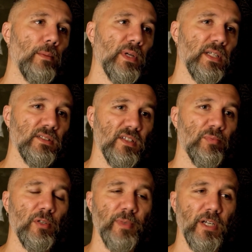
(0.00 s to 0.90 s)
and 6
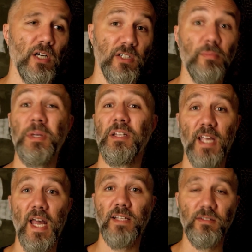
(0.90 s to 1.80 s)
millimeter are just a pain in the
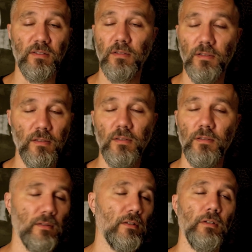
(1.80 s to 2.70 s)
ass, and
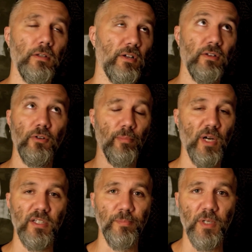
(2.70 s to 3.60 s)
you can do a
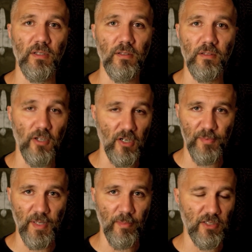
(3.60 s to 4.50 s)
bunch, but you're going to
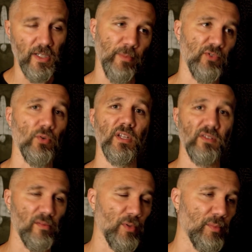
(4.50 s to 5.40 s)
spend a bunch of time sorting
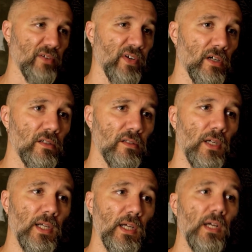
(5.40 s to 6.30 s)
6 millimeter figures.
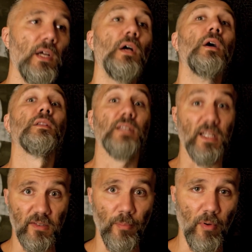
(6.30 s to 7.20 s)
That's
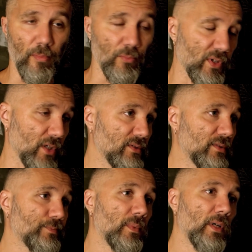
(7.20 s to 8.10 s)
the problem with those.
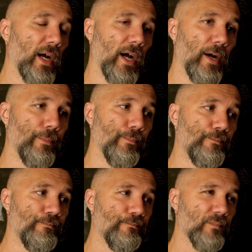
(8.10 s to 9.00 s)

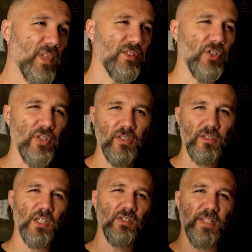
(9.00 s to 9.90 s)
So
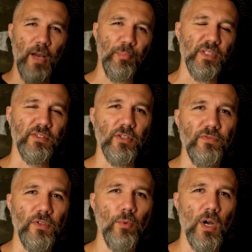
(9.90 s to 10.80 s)
there's the output. So if
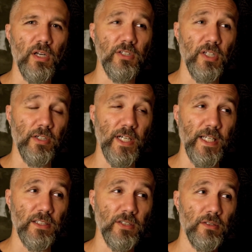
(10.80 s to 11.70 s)
you want to
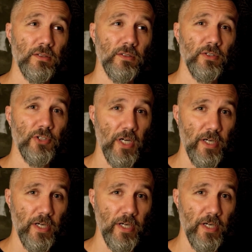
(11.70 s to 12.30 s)
generate giant